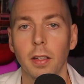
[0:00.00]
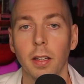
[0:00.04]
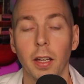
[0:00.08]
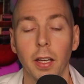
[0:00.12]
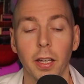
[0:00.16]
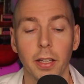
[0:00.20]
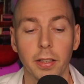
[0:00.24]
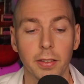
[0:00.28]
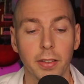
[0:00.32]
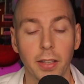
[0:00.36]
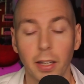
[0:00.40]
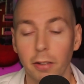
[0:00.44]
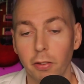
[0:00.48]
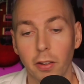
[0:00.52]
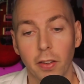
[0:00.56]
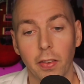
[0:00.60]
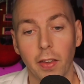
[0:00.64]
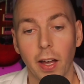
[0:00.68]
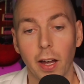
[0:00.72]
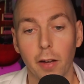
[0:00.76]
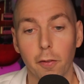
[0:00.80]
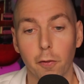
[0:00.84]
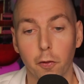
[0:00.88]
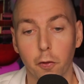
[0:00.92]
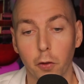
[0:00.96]
And given
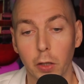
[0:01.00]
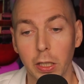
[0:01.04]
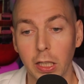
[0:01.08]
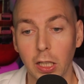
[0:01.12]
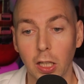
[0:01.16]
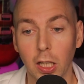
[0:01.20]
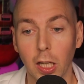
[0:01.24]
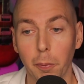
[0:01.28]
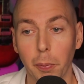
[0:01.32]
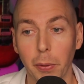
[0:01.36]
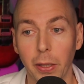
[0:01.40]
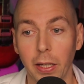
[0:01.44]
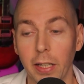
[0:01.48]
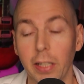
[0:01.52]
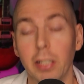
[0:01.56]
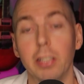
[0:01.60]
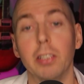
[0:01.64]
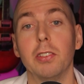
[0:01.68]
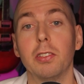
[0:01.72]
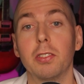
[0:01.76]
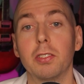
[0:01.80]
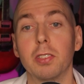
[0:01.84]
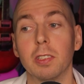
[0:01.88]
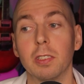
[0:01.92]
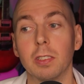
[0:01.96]
that FreeClip
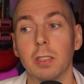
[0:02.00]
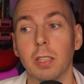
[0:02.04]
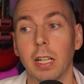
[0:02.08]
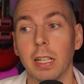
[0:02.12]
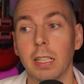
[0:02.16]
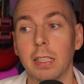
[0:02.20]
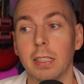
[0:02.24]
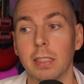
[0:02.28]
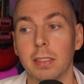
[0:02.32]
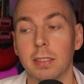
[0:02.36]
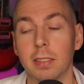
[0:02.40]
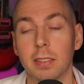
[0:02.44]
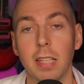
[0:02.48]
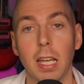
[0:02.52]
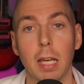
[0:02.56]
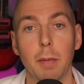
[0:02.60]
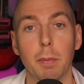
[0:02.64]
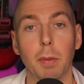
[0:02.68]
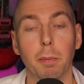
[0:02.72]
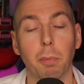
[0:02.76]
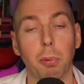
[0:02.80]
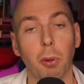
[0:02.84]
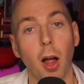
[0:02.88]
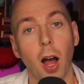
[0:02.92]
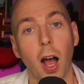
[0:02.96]
is, like its name
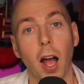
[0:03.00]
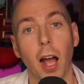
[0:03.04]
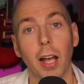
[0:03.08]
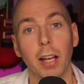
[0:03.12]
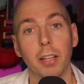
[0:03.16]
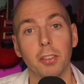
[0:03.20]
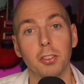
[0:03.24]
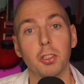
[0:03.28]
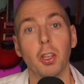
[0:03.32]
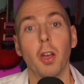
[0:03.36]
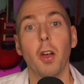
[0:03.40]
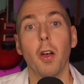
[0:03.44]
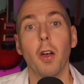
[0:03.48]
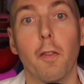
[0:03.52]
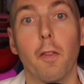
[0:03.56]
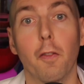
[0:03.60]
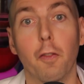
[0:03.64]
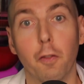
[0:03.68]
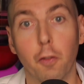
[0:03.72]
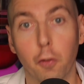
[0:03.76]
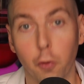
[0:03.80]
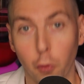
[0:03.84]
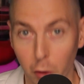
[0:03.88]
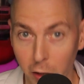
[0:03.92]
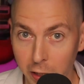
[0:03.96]
implies,
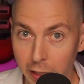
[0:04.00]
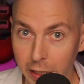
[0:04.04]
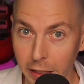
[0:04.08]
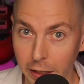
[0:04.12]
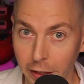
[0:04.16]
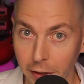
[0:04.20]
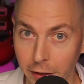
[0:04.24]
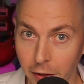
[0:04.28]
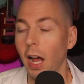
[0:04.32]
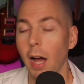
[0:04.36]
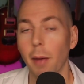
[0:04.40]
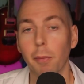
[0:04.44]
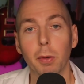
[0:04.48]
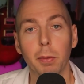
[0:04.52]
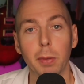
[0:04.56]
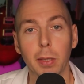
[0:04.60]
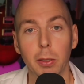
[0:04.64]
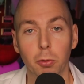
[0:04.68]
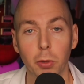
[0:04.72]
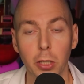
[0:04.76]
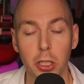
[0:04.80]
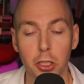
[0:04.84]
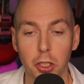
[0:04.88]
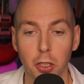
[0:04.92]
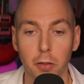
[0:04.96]
free, I'm going to be
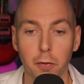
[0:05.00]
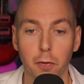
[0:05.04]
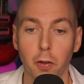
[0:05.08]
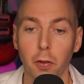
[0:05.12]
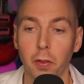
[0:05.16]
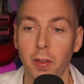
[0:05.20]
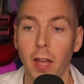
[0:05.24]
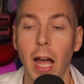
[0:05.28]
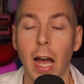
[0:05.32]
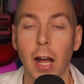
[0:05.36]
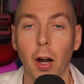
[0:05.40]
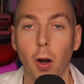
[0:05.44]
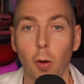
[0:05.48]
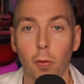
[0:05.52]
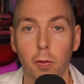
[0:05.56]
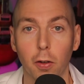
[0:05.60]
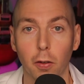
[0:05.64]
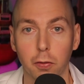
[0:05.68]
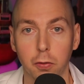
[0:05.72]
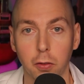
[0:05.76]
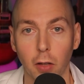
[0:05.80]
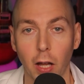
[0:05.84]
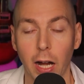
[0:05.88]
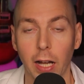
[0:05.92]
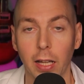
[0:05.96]
reaching for that over
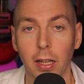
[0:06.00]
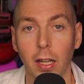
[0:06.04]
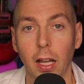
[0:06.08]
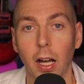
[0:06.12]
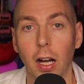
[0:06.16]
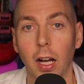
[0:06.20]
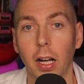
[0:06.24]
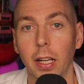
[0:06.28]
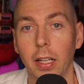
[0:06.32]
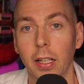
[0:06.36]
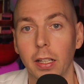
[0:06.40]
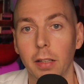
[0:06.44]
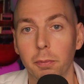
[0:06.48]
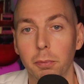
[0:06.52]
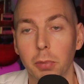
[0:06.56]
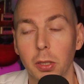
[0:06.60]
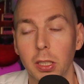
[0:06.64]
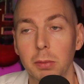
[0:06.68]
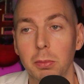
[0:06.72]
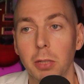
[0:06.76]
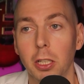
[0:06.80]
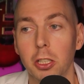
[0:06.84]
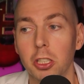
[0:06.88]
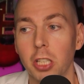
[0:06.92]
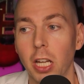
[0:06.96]
Flatline pretty
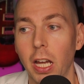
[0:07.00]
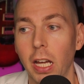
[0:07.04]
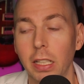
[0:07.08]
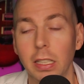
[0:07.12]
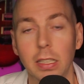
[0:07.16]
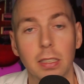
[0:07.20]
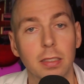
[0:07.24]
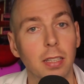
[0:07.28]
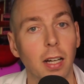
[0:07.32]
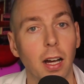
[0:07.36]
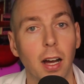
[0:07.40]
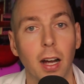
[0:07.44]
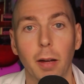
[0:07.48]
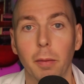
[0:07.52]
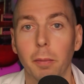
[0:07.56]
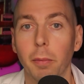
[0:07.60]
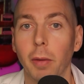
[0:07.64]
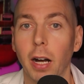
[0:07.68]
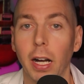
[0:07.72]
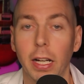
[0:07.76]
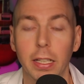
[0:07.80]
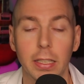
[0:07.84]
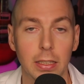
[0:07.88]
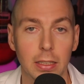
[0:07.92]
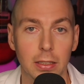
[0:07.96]
much any time
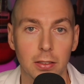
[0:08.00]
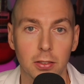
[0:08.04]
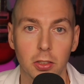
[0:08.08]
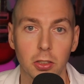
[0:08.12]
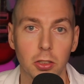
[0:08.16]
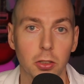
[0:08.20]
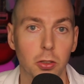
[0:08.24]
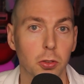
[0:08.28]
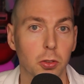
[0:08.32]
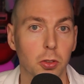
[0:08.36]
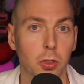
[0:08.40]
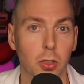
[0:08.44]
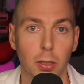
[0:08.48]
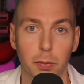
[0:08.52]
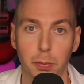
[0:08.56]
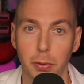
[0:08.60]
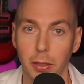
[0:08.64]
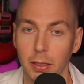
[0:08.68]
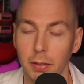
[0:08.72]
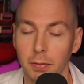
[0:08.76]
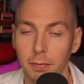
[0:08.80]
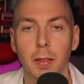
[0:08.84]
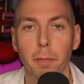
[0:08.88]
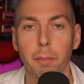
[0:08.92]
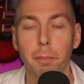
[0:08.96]
I need to use clipping.
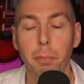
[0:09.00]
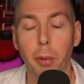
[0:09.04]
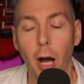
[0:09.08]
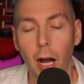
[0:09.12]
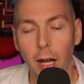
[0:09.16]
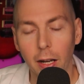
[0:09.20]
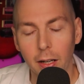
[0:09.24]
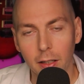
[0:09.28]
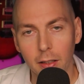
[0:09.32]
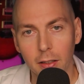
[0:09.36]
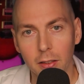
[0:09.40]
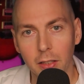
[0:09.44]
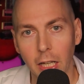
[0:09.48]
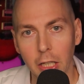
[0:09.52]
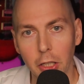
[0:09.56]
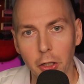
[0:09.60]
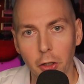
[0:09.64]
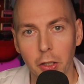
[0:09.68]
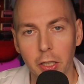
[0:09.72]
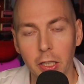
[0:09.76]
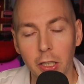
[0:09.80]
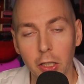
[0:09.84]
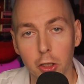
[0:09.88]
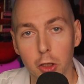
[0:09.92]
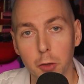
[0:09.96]
But let your
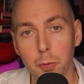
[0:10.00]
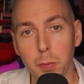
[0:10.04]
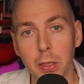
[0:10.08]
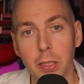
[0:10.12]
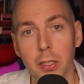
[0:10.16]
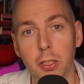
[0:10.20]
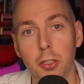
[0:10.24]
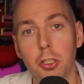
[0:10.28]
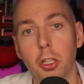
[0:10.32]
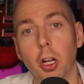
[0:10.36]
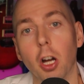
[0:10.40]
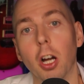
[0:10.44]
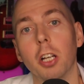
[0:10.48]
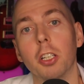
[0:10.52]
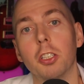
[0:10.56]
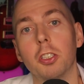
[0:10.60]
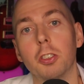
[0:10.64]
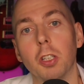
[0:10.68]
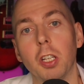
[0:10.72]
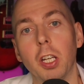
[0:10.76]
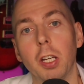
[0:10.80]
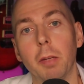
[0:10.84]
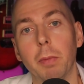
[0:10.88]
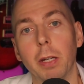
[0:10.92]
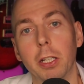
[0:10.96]
ears be the judge
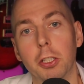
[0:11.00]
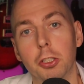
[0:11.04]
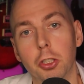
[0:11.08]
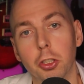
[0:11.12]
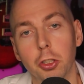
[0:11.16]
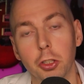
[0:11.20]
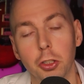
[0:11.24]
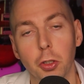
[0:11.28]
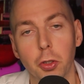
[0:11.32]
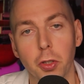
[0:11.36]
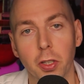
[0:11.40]
and make sure you do the